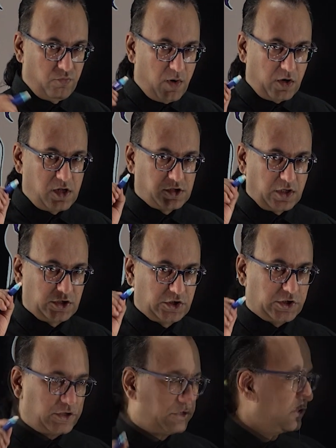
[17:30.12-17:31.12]
what all
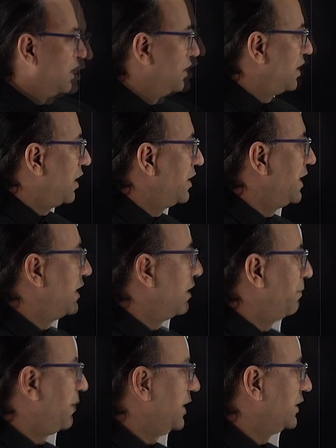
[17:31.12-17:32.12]
structures the needle
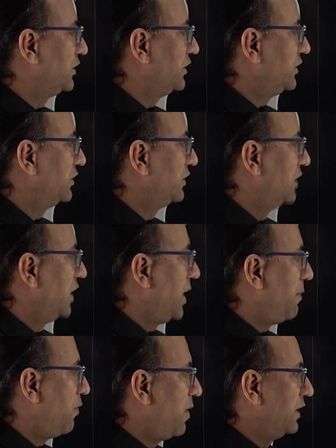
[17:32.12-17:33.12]
pierces?
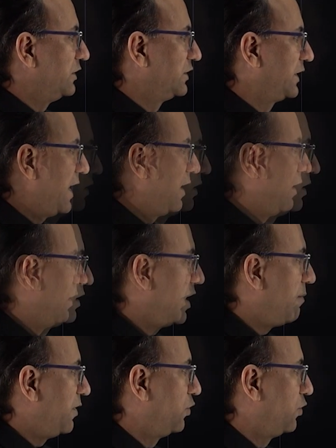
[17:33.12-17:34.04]
Number 1, skin. Number